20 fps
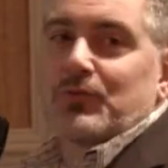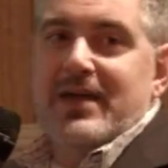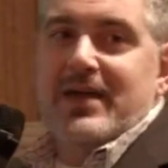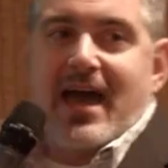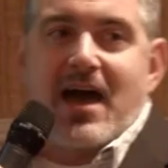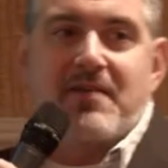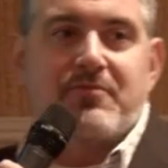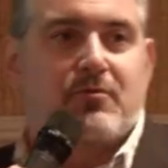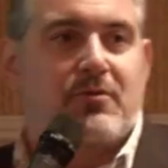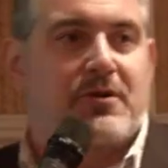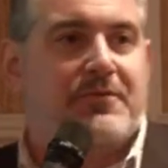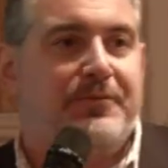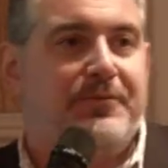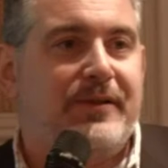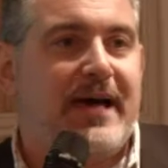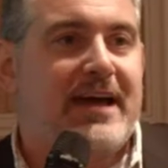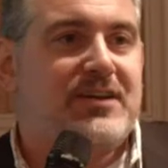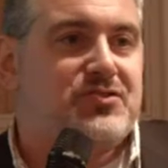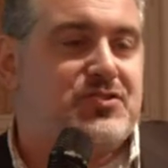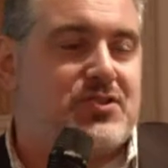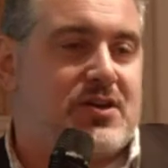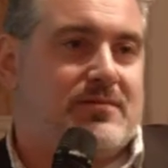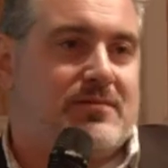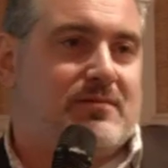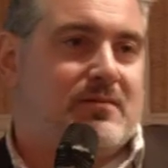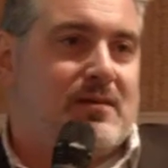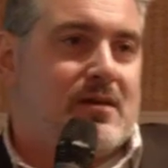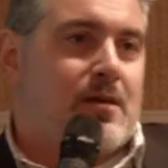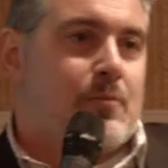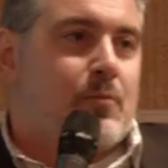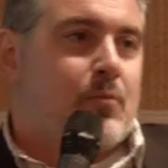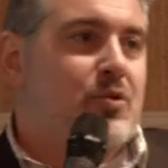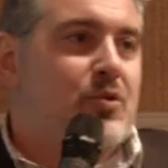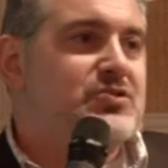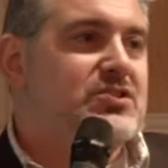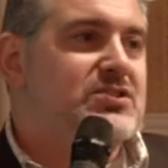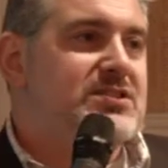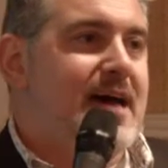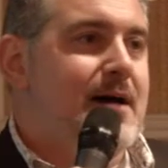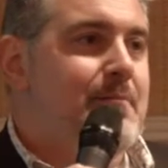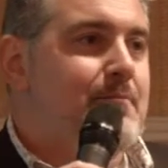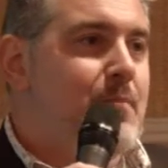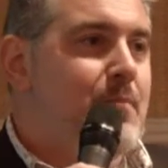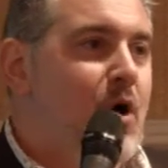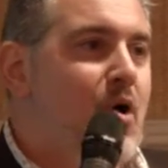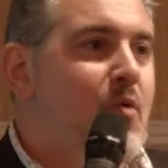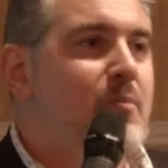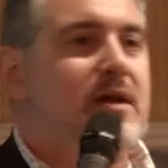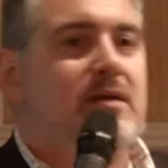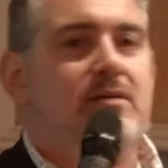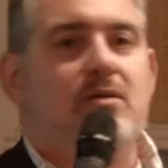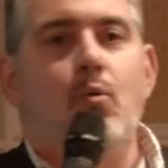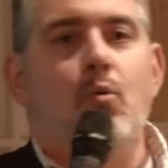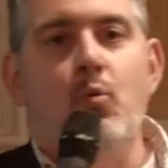we have a reflection which is that moment